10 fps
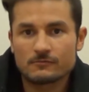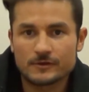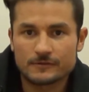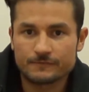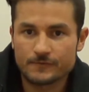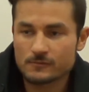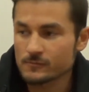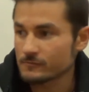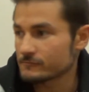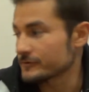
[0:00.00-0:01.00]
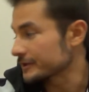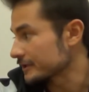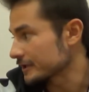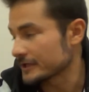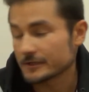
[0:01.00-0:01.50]
with
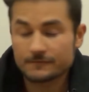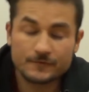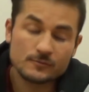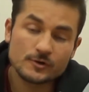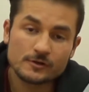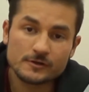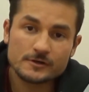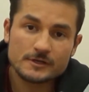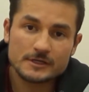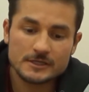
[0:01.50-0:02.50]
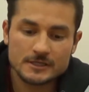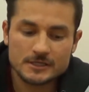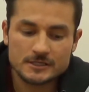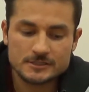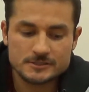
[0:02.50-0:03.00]
the foam roller
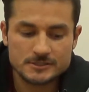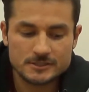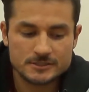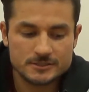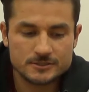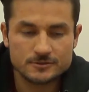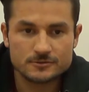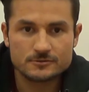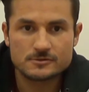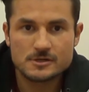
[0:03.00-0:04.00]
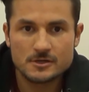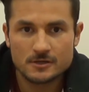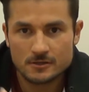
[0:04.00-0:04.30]
is just to